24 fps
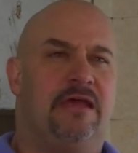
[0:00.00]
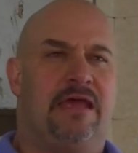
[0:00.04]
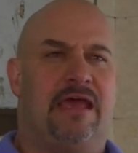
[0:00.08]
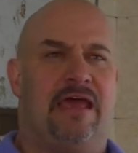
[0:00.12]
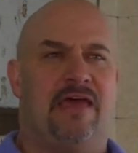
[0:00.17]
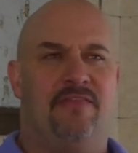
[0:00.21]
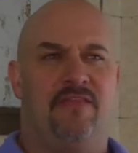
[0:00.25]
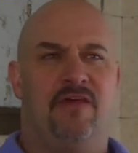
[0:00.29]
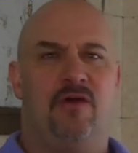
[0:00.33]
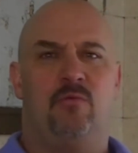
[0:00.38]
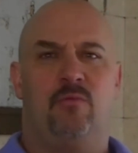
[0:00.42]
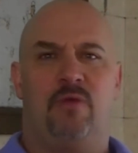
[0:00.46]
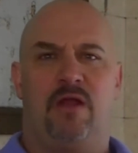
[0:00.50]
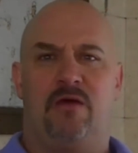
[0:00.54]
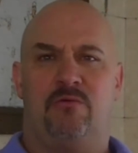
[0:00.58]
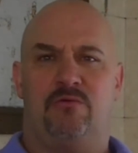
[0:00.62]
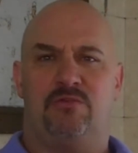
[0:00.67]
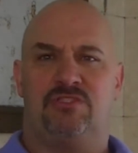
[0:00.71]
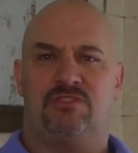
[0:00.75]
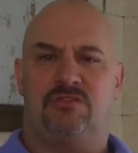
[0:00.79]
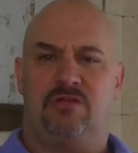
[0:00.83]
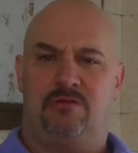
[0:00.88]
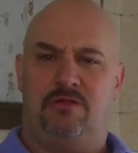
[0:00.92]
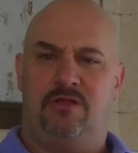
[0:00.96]
And then when I
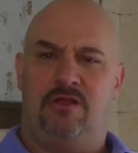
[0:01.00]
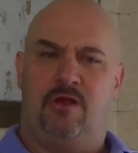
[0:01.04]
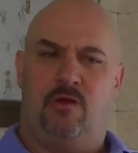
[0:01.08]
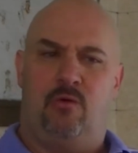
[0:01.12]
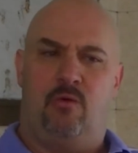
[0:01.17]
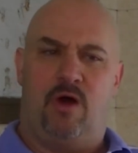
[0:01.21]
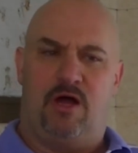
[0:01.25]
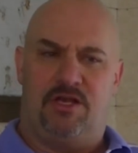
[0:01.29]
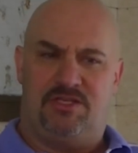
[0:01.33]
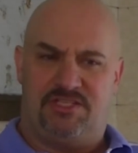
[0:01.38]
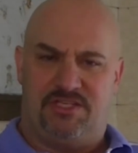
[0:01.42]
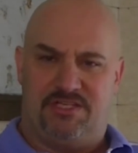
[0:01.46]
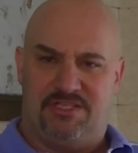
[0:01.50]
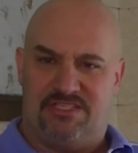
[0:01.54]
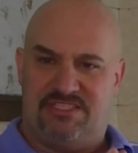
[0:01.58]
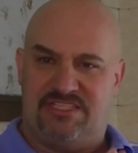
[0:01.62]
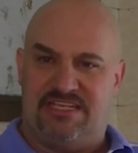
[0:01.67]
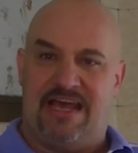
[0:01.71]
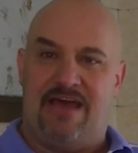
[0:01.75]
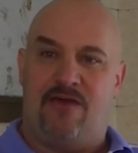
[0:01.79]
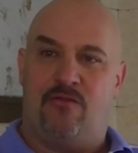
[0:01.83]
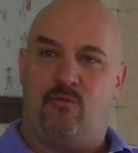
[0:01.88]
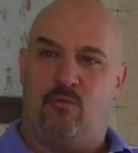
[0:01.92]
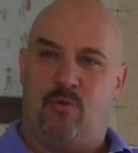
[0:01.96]
was watching
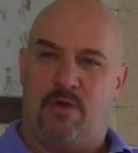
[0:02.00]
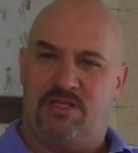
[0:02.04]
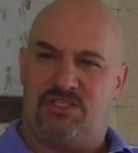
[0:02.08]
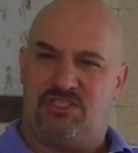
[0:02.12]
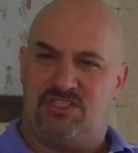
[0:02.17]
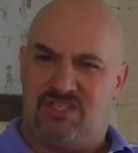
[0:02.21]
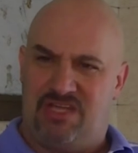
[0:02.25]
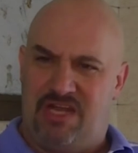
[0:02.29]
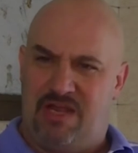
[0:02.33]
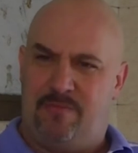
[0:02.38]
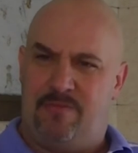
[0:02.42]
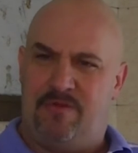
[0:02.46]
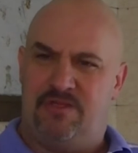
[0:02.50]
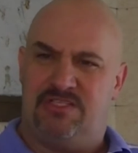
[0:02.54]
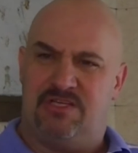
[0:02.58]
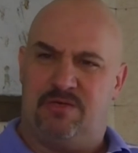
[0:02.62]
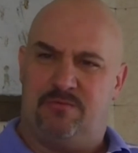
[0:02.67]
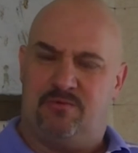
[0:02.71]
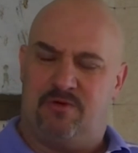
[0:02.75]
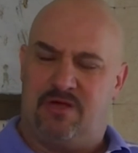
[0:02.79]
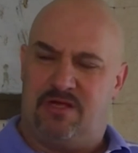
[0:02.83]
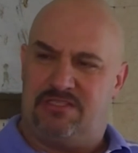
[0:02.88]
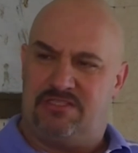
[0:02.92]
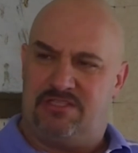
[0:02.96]
Southwest
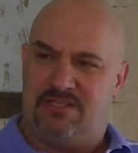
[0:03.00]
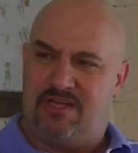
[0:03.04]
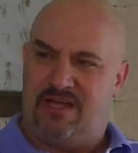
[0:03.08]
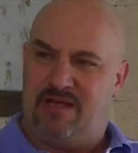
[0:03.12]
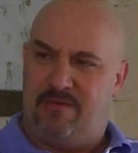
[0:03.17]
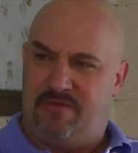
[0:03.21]
Championship Wrestling,